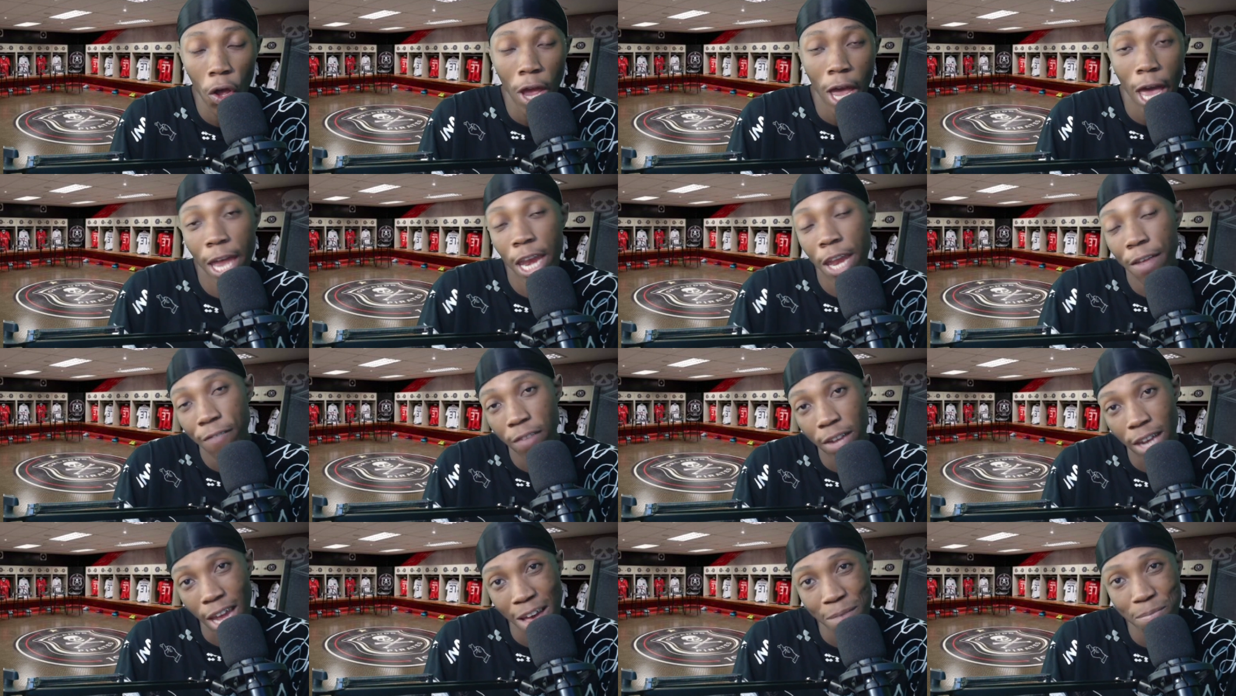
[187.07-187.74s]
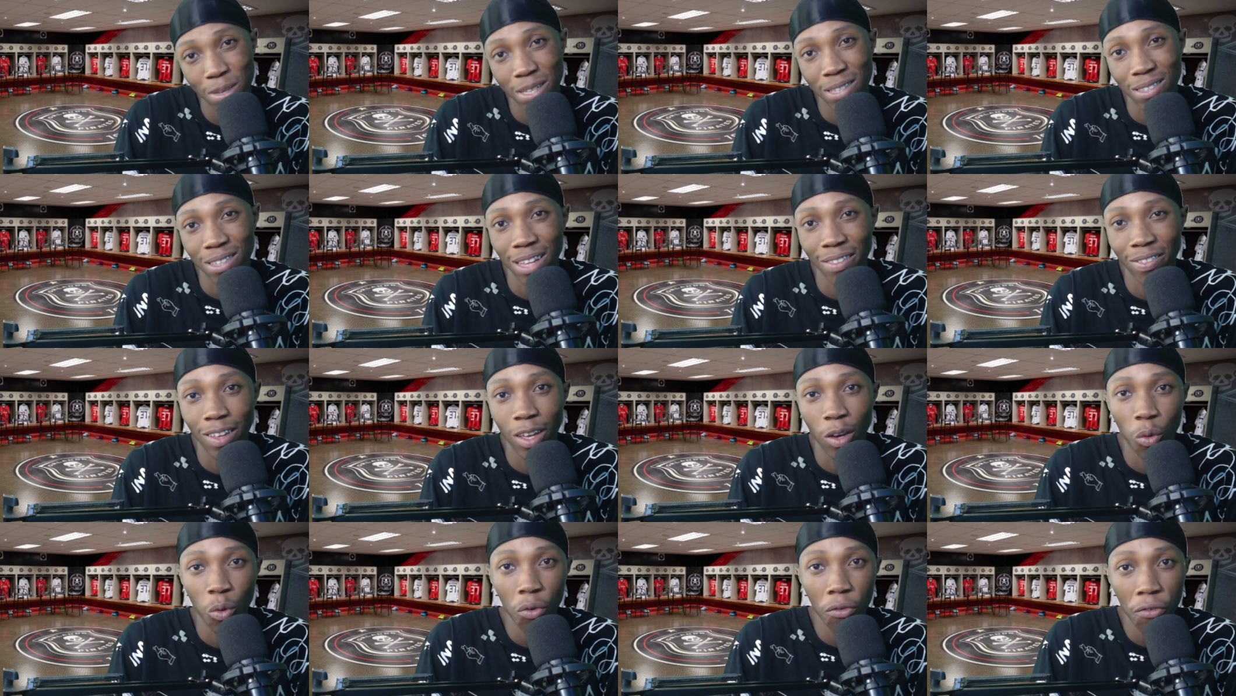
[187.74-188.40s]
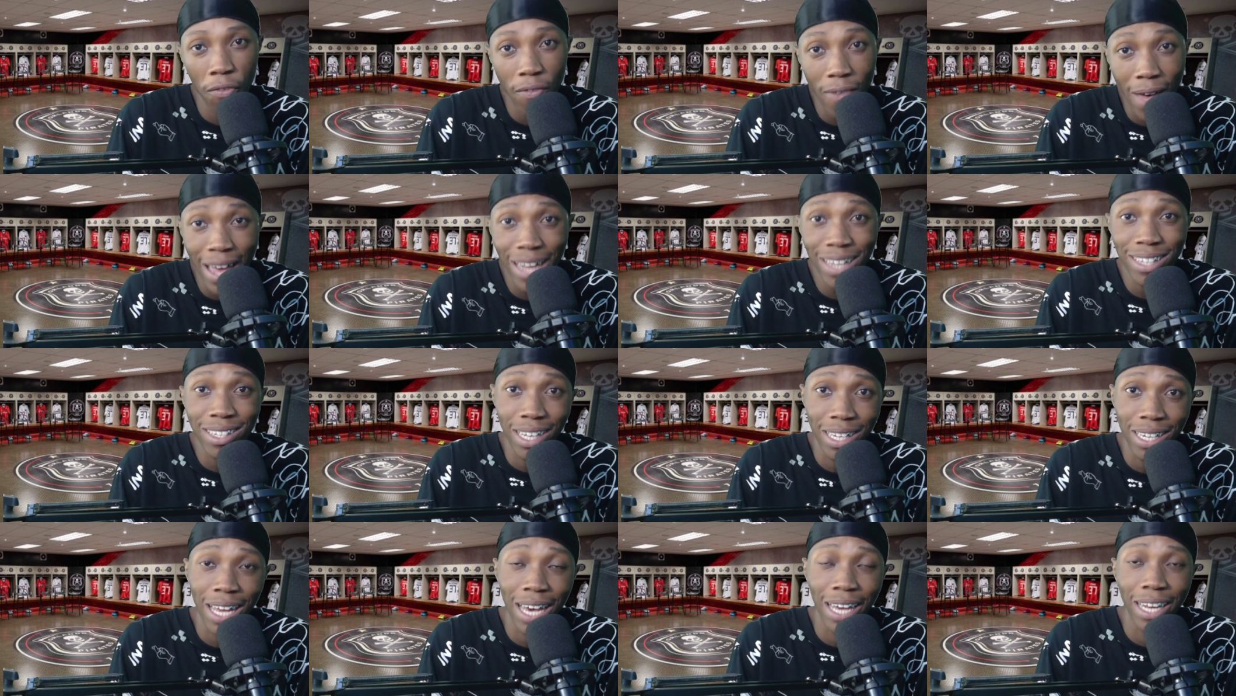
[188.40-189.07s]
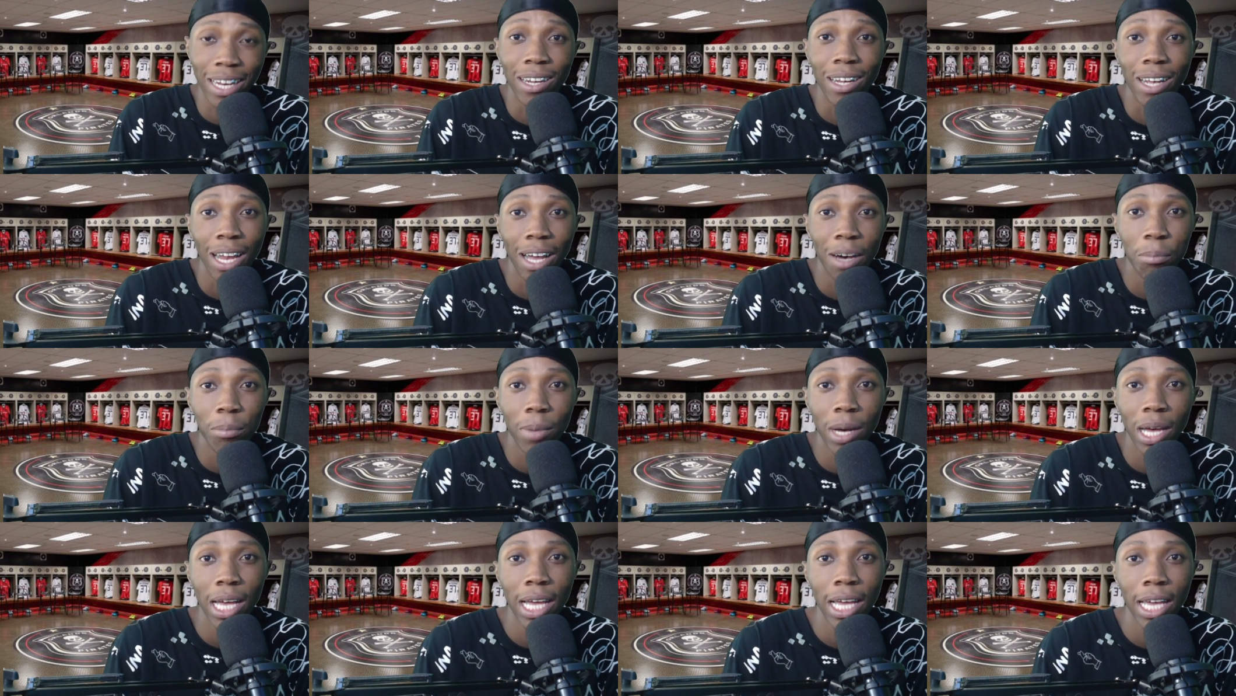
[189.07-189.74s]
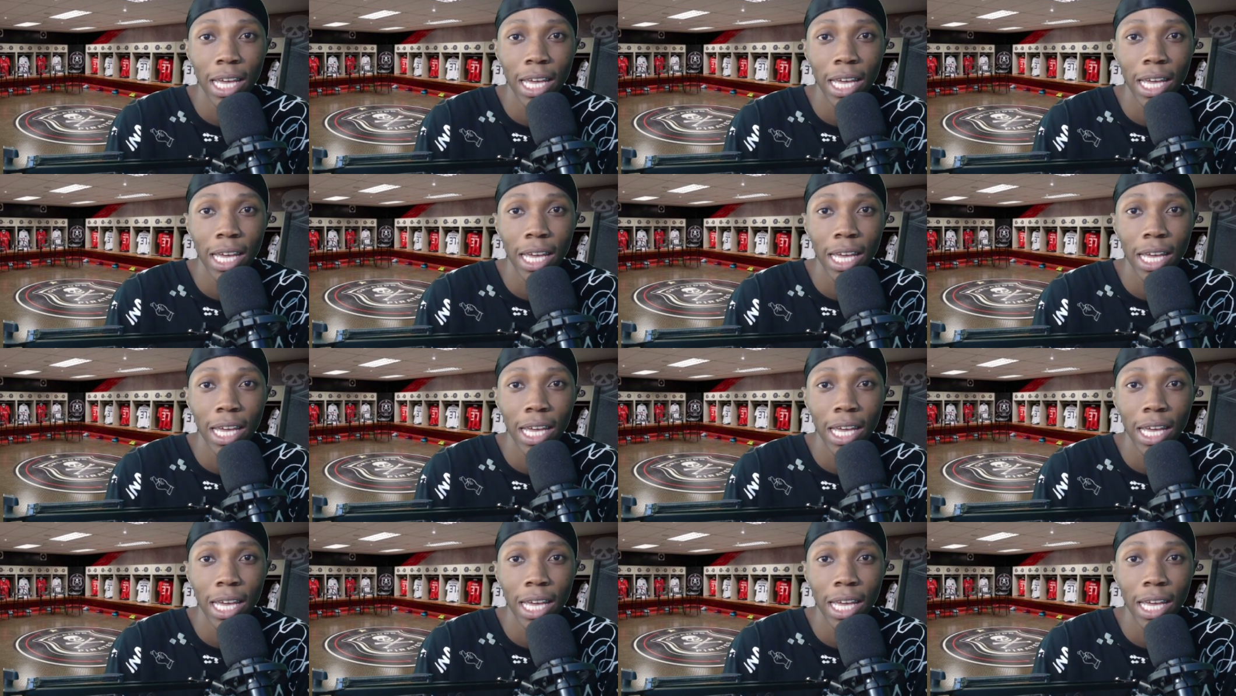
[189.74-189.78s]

And if it happens that they don't find that other club,